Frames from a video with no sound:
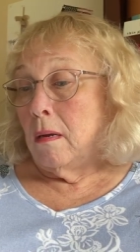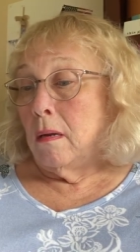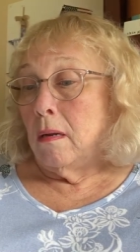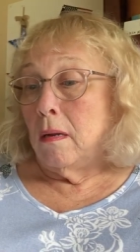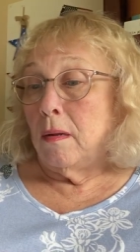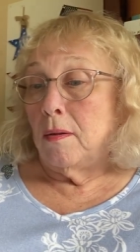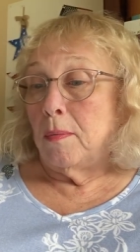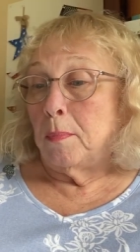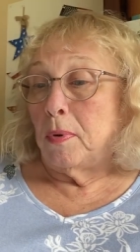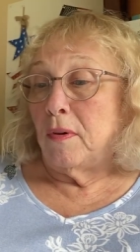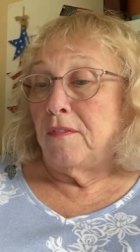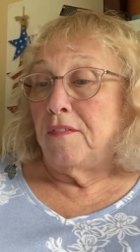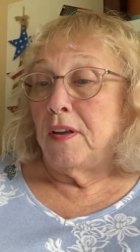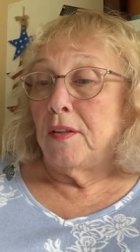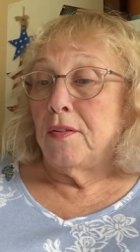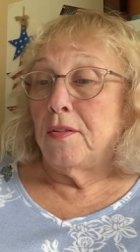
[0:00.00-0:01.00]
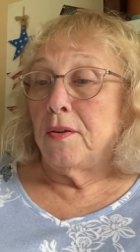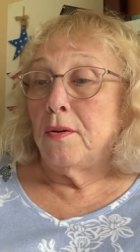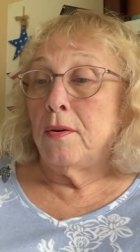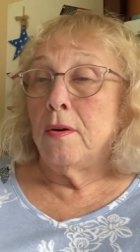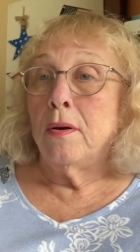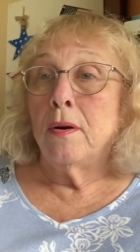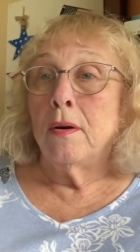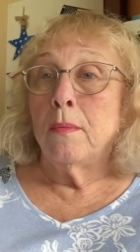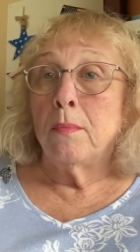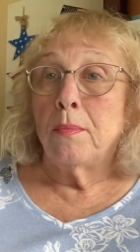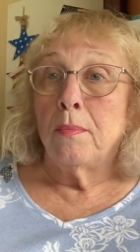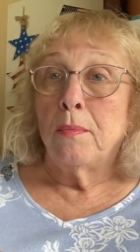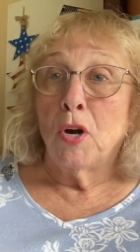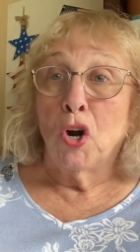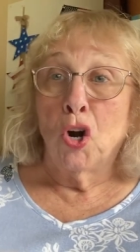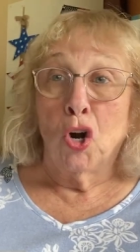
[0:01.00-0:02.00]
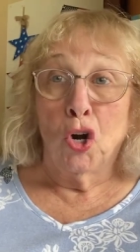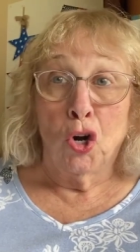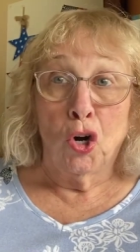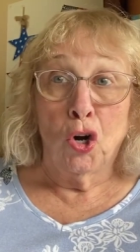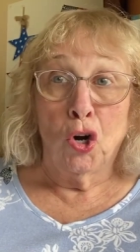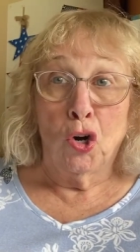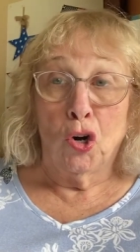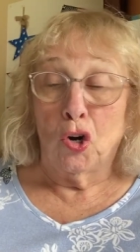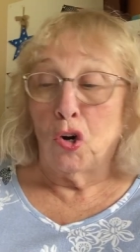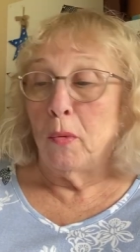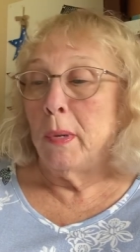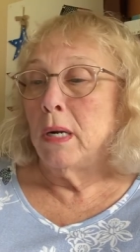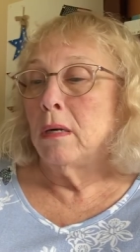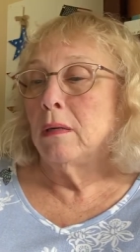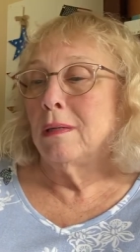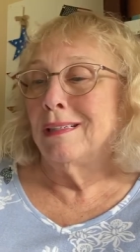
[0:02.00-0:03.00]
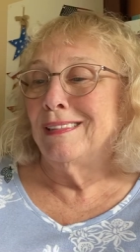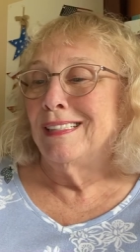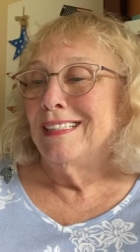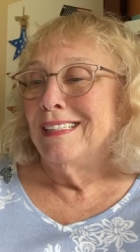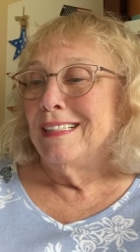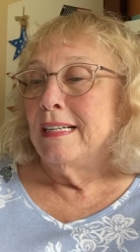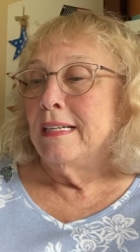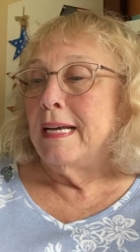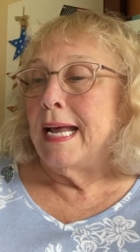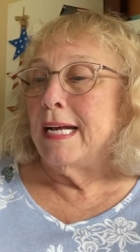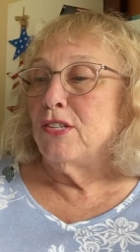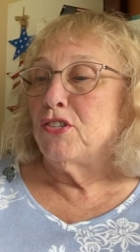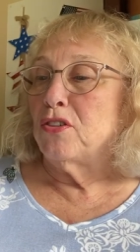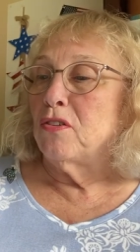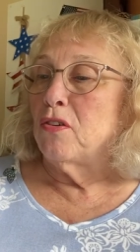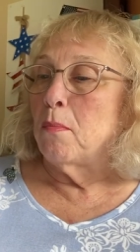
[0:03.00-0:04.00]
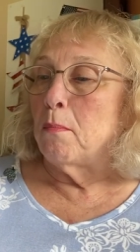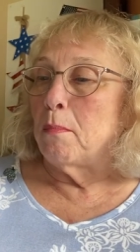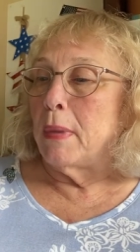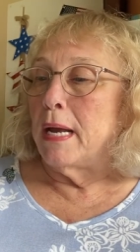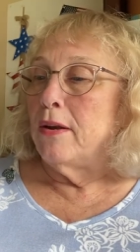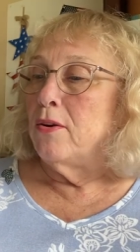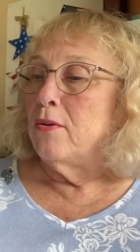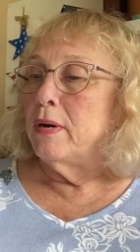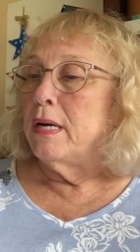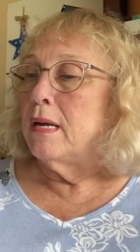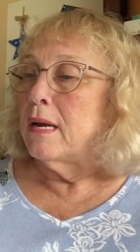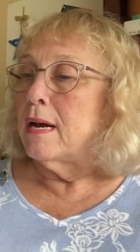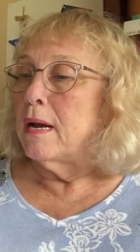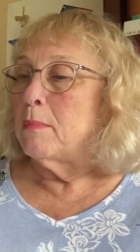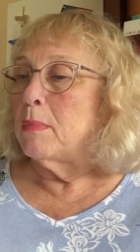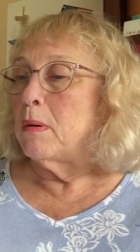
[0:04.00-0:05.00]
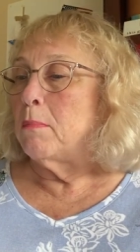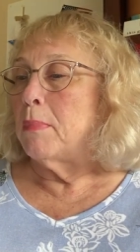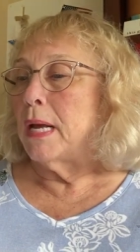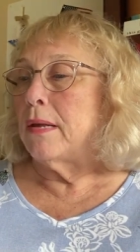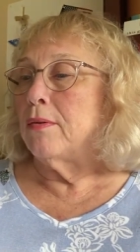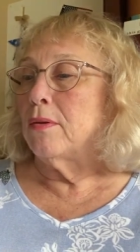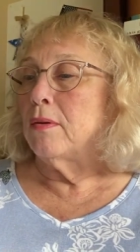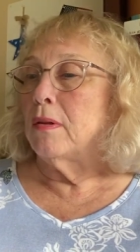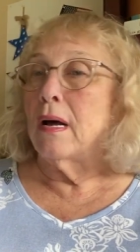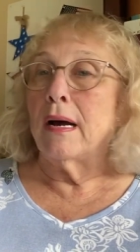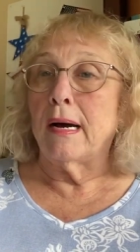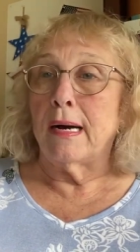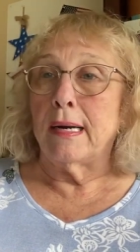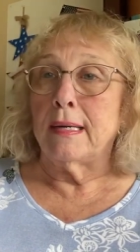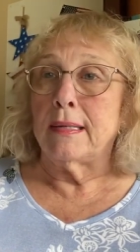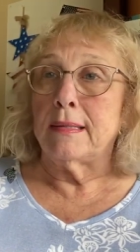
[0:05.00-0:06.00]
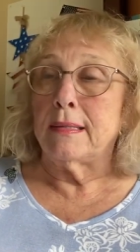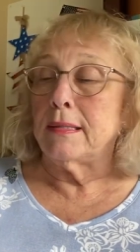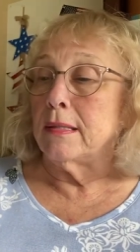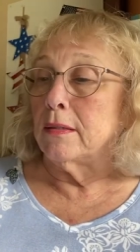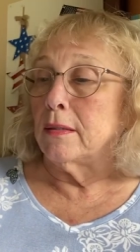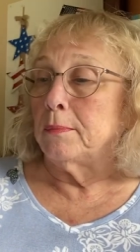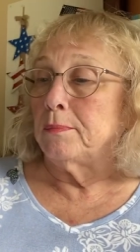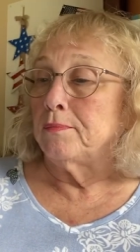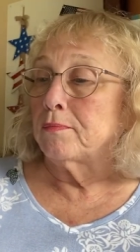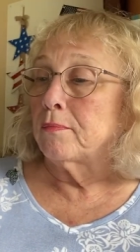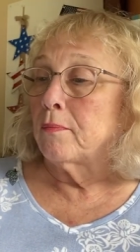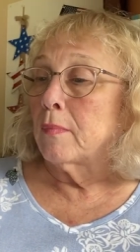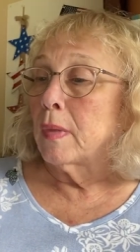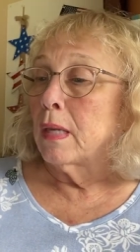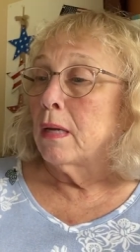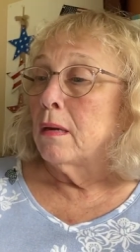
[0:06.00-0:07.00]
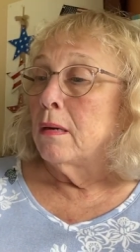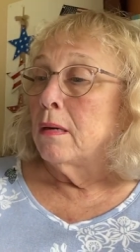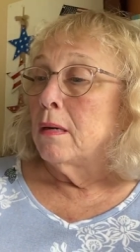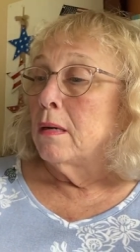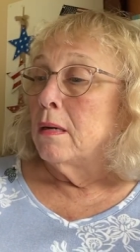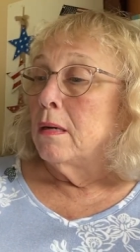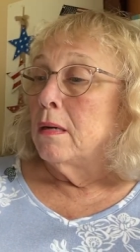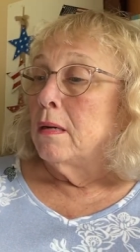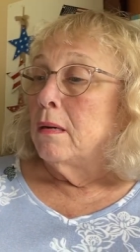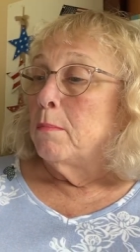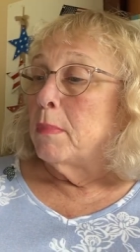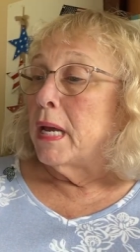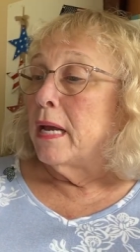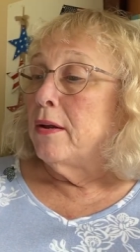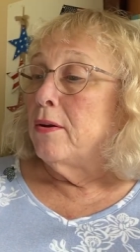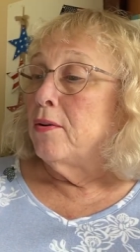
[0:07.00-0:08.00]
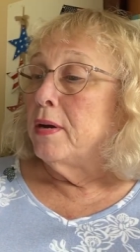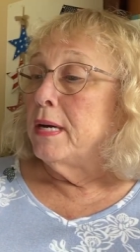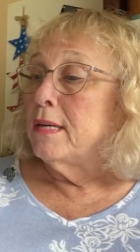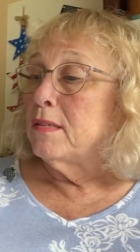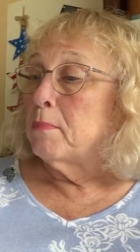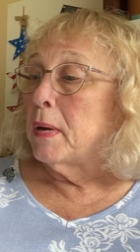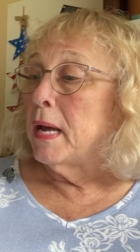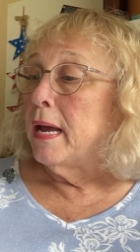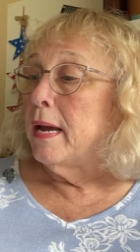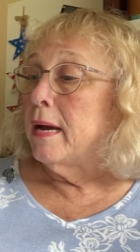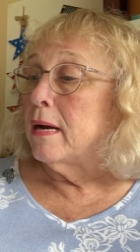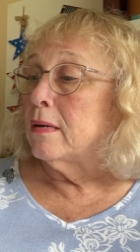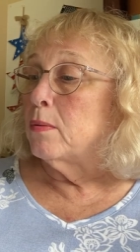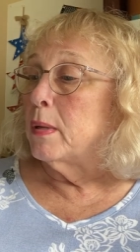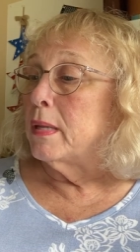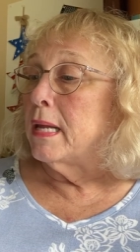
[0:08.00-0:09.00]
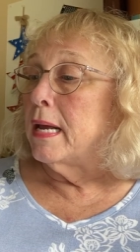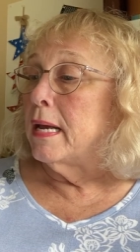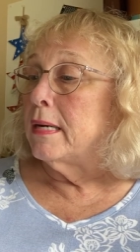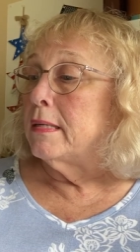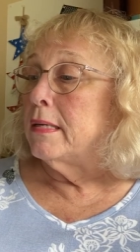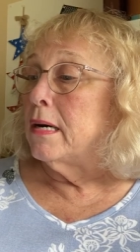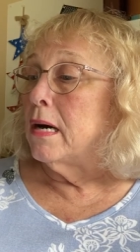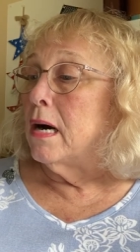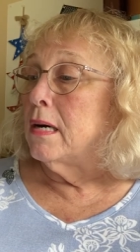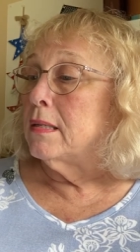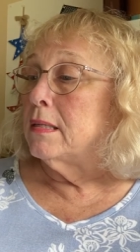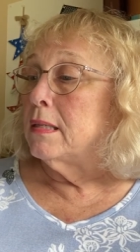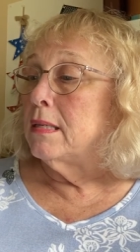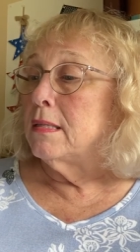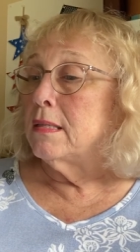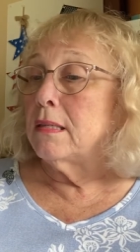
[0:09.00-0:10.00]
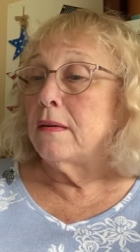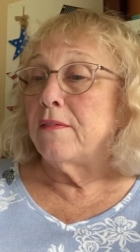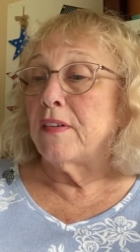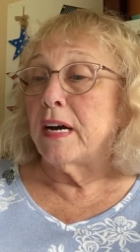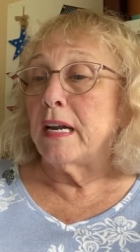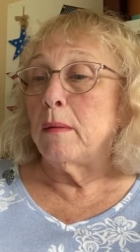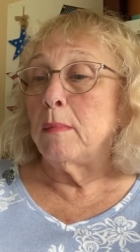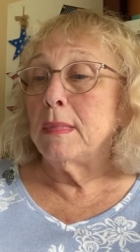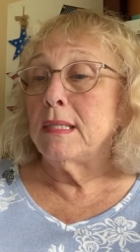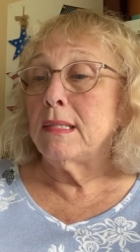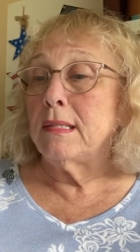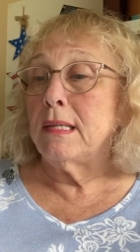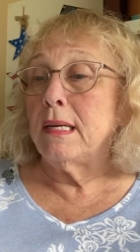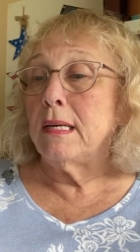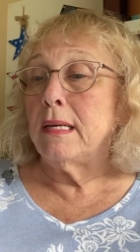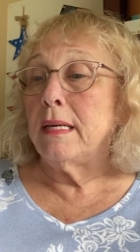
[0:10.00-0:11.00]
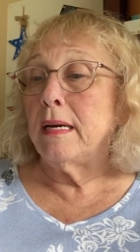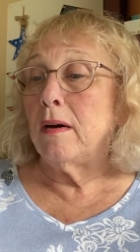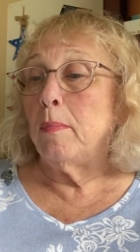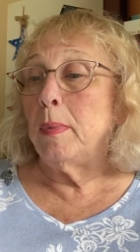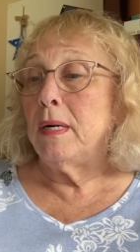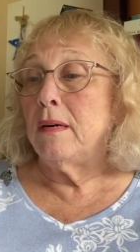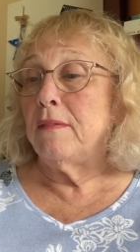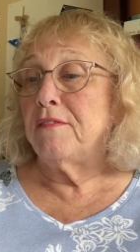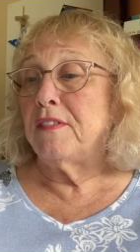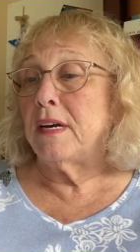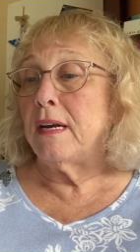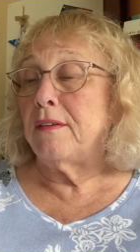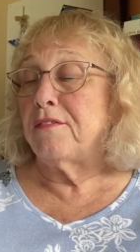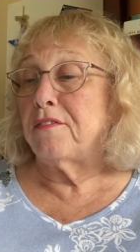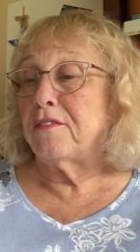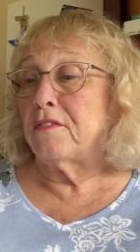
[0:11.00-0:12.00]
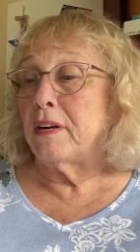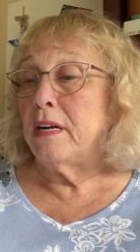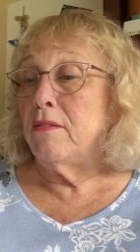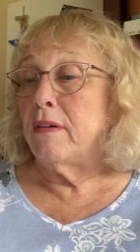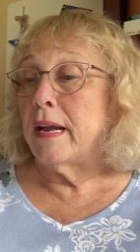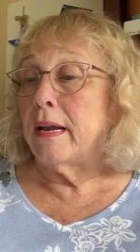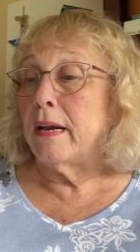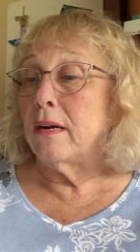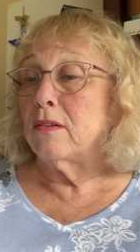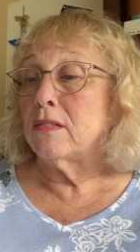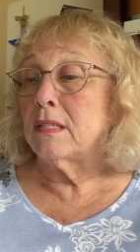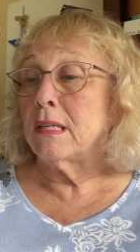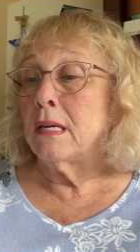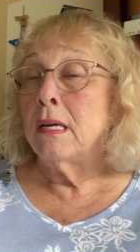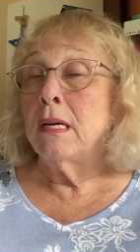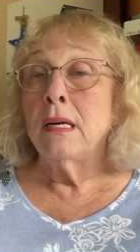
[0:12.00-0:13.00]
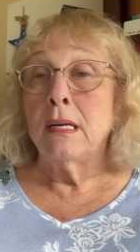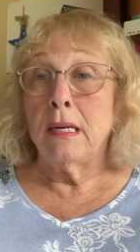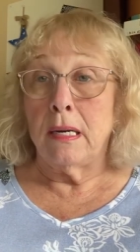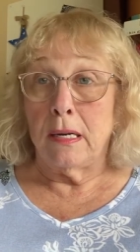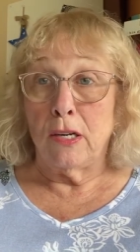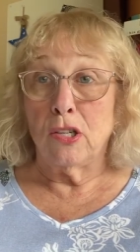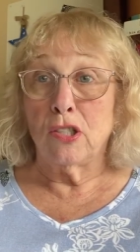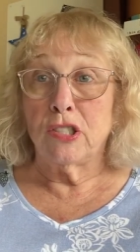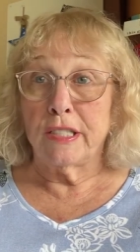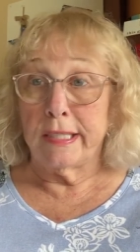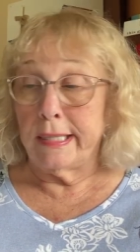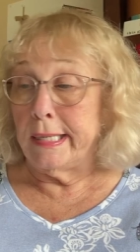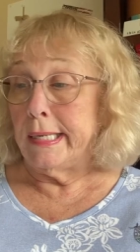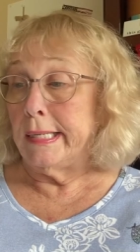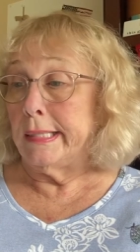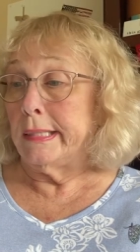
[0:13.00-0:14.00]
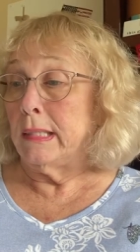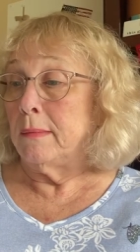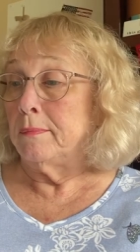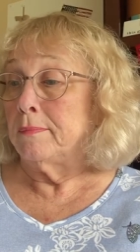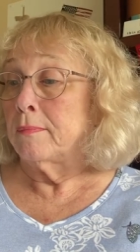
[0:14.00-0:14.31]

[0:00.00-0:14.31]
It's Professor Herb Natural Mandarin Lime and Basil Eye Serum. Mandarin is packed with antioxidants and vitamin C, helping to fight free radicals in your skin.